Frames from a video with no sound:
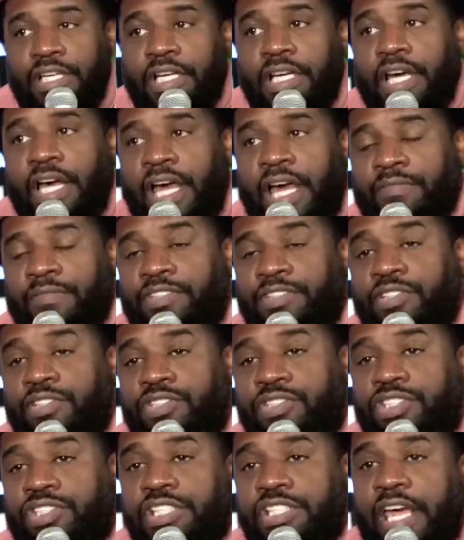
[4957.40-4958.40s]
did. she
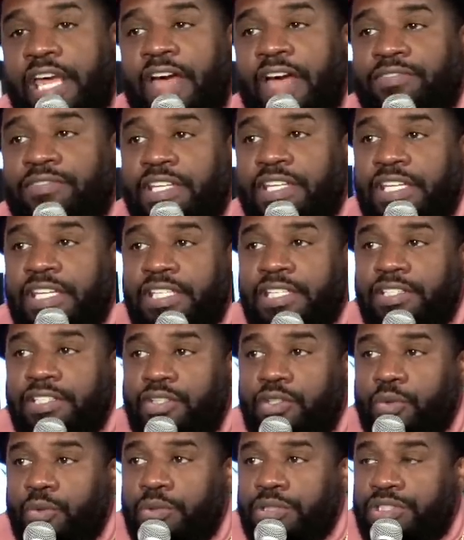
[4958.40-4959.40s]
after she after
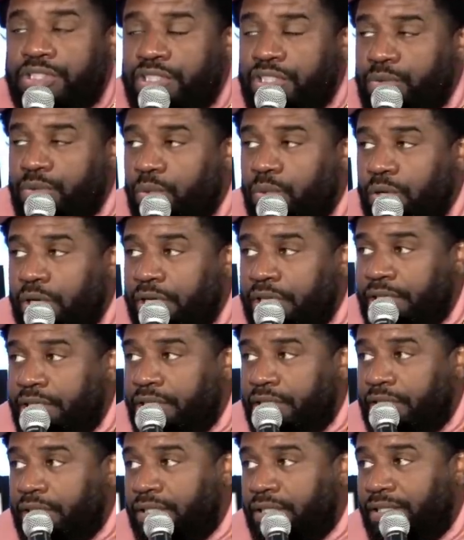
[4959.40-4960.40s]
he didn't do what she
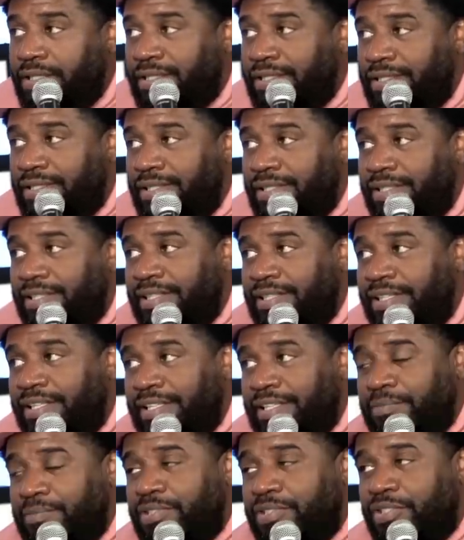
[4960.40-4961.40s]
wanted
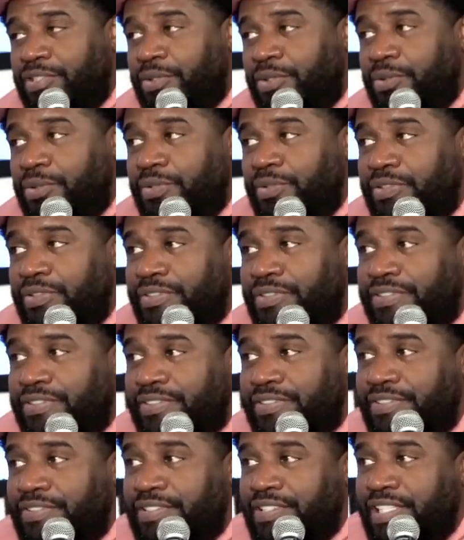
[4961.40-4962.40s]
him to do.
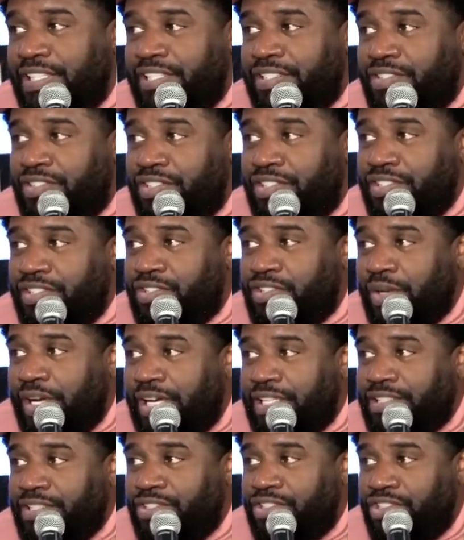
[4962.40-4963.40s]
Then she
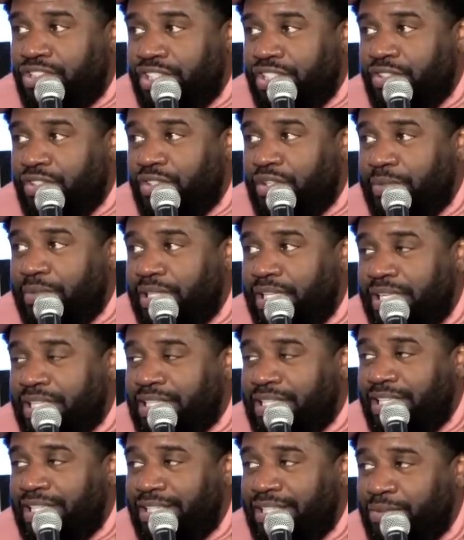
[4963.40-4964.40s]
tried to shit on him
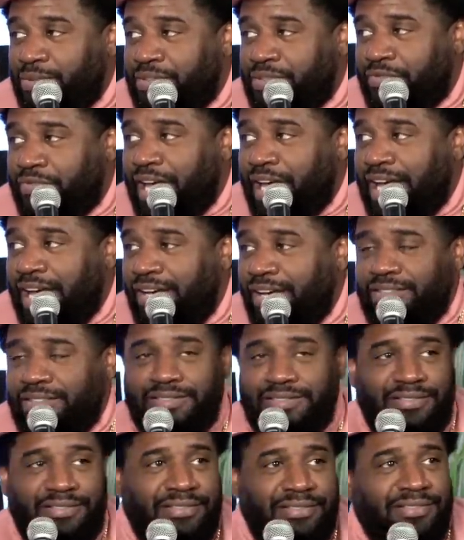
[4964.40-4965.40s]
and act like he was. She foul.
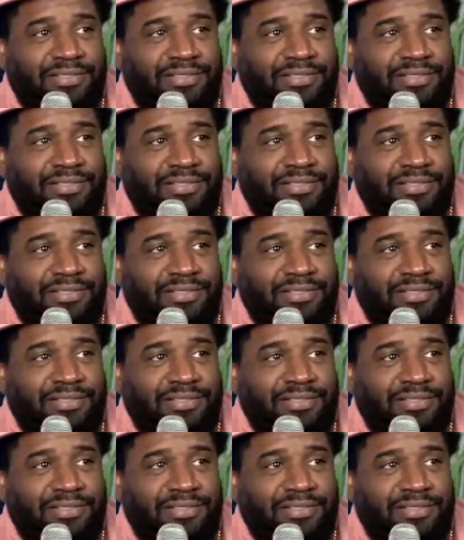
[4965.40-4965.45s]
sure